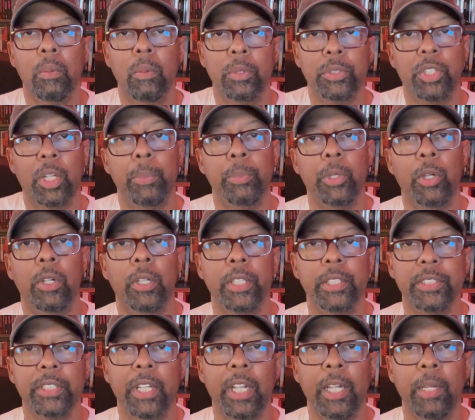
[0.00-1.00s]
What's up, y'all?
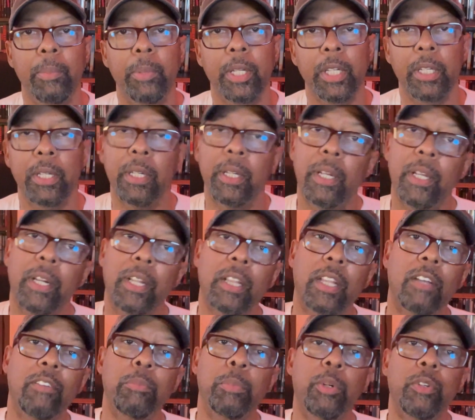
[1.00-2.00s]
It's KB. I
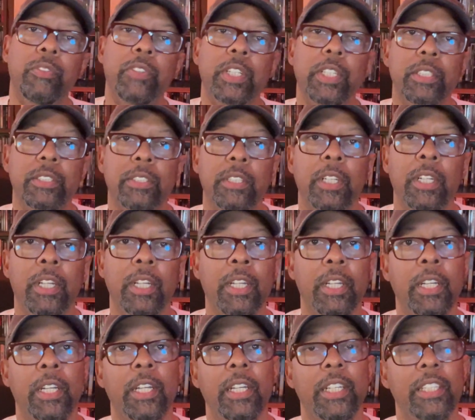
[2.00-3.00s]
love movies.
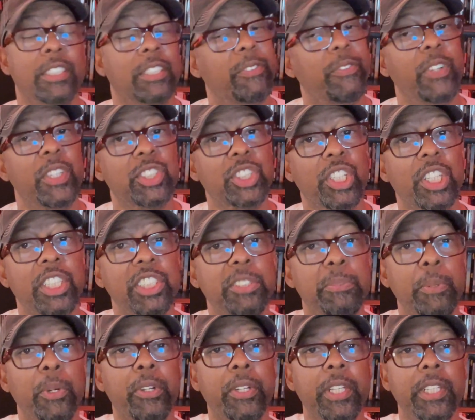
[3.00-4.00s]
It's officially
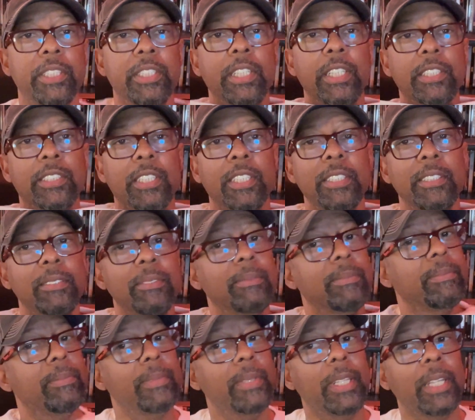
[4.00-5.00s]
spooky season,
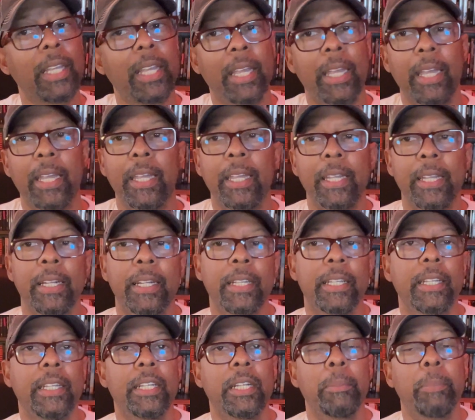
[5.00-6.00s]
and
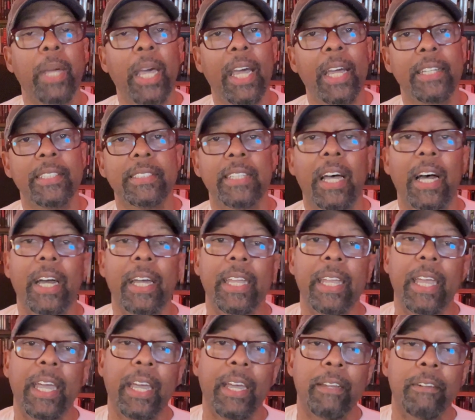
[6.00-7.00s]
in the past, I
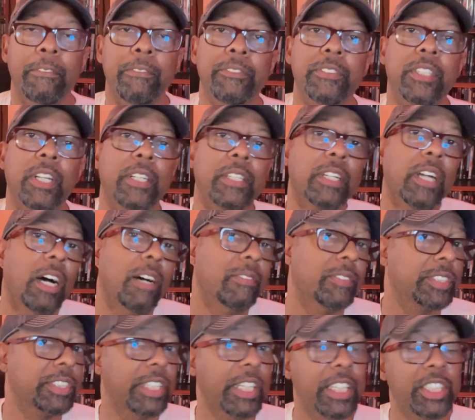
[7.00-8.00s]
have done
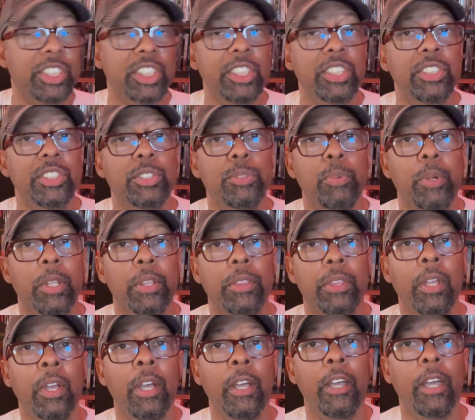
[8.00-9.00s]
conversations with
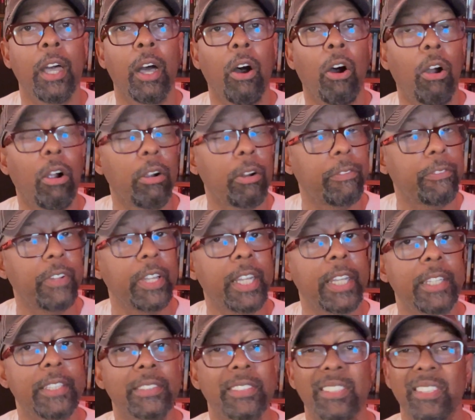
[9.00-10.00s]
horror
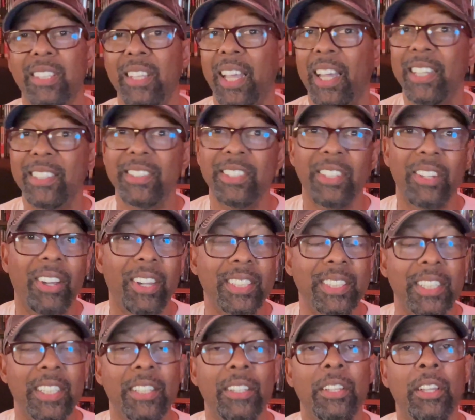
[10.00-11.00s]
fans. Last year, I
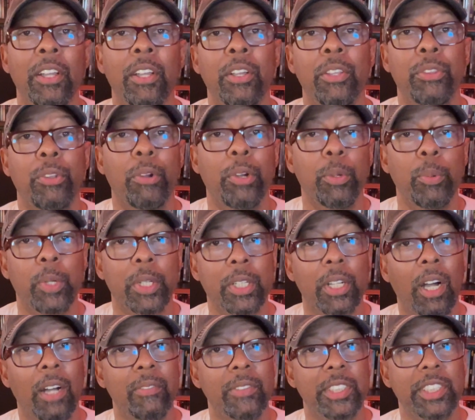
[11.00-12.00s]
did 31
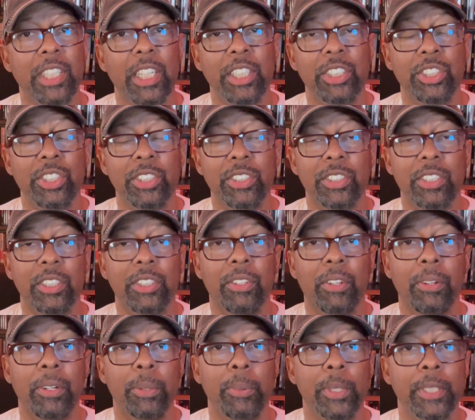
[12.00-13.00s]
conversations in
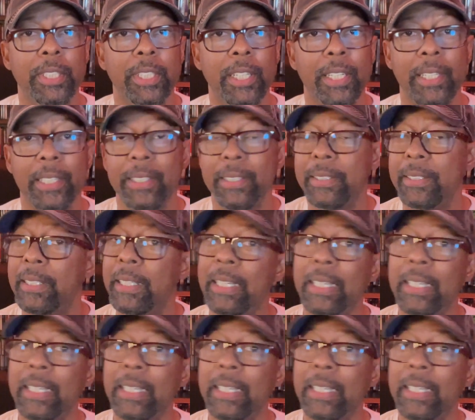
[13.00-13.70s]
31 days.